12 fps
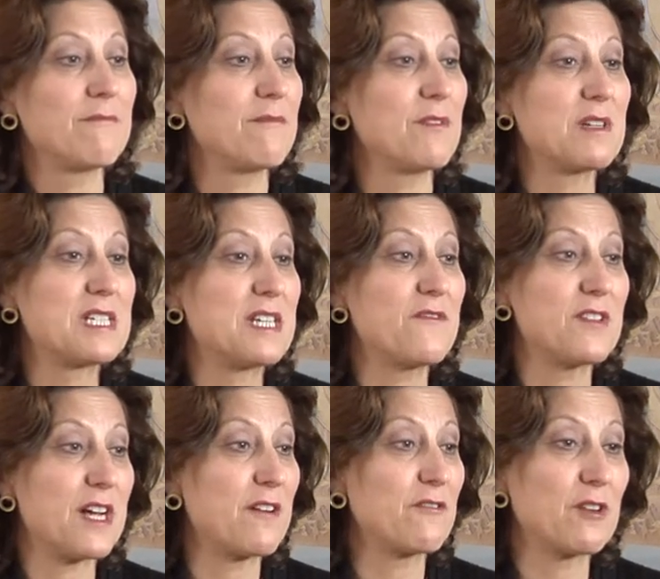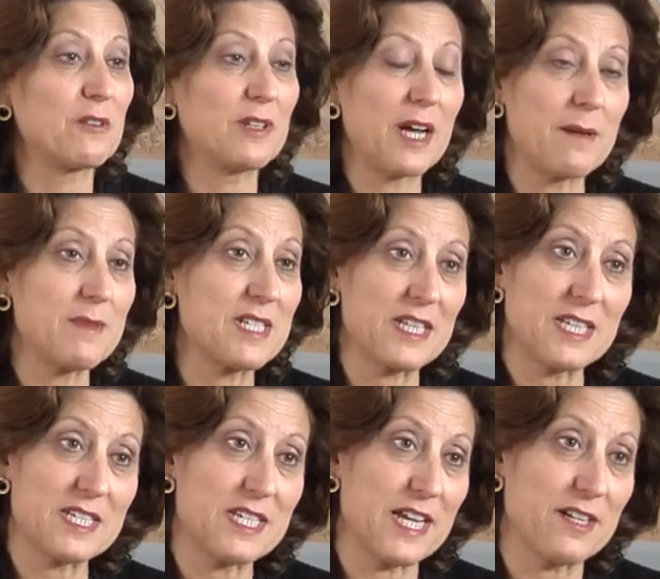received everolimus at the
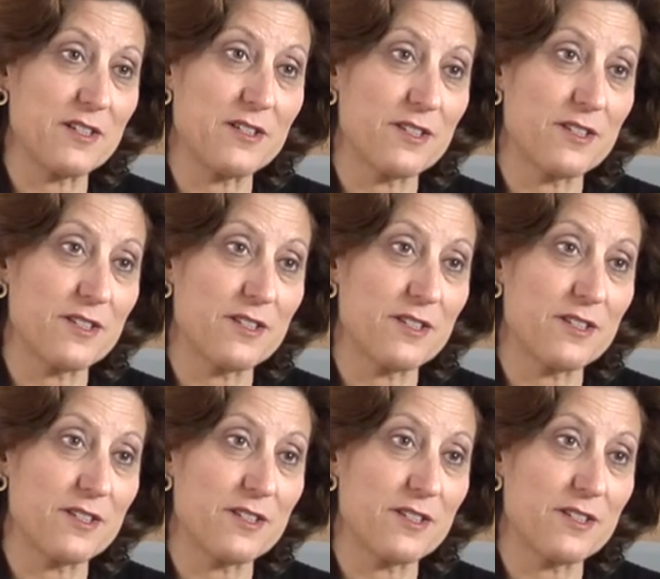standard